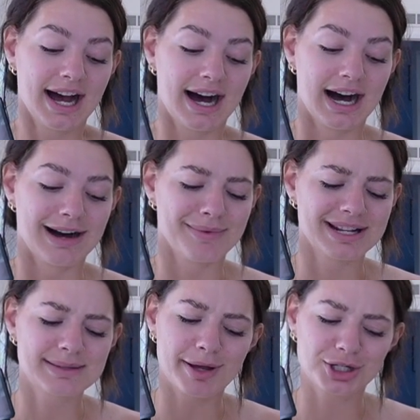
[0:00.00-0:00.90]
And
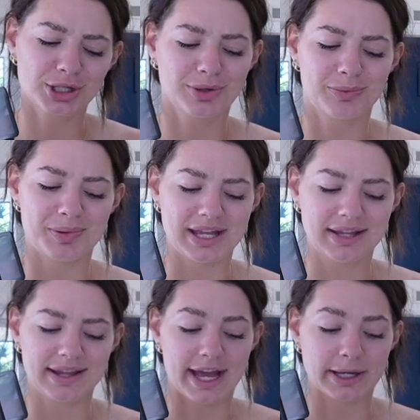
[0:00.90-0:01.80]
especially with
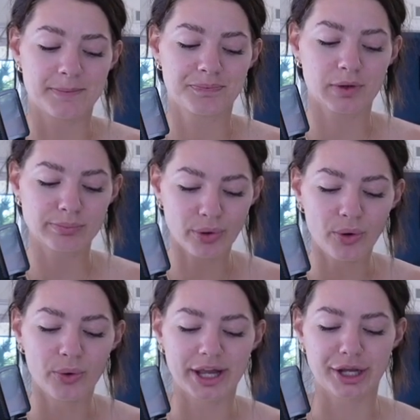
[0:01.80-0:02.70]
being like
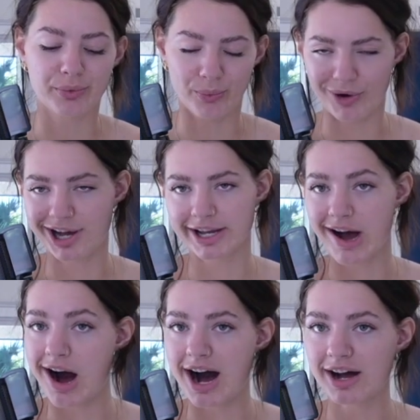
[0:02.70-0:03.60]
0.1
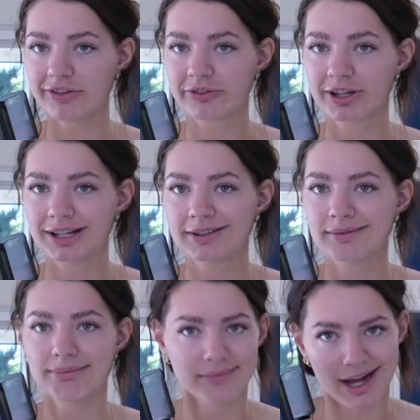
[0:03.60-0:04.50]
off,
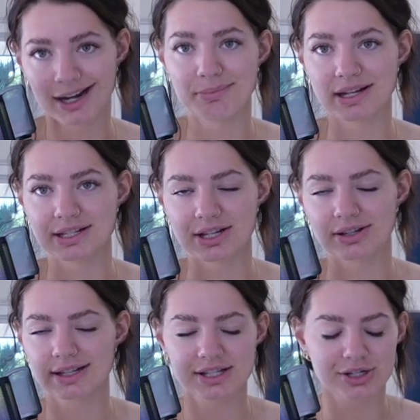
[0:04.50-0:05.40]
not a big
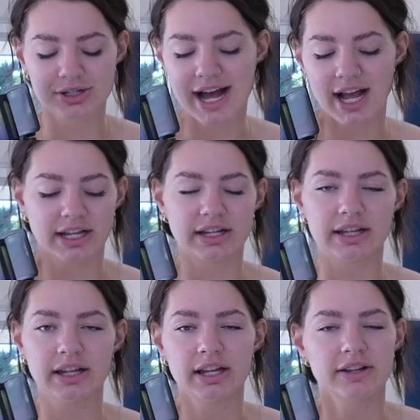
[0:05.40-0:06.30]
deal. You're not
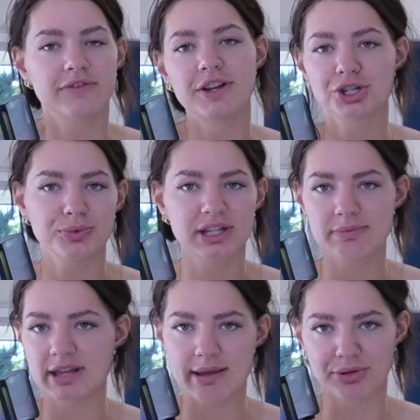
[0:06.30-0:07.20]
gonna visually
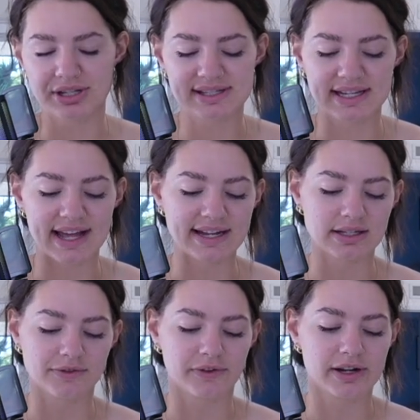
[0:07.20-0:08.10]
be able to see that
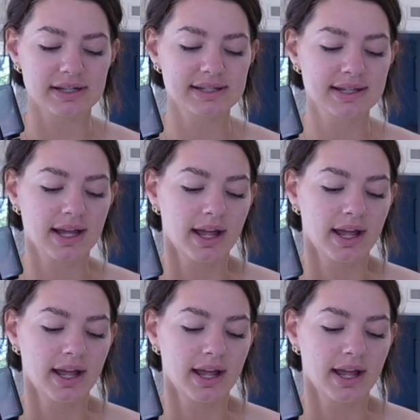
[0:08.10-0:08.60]
difference.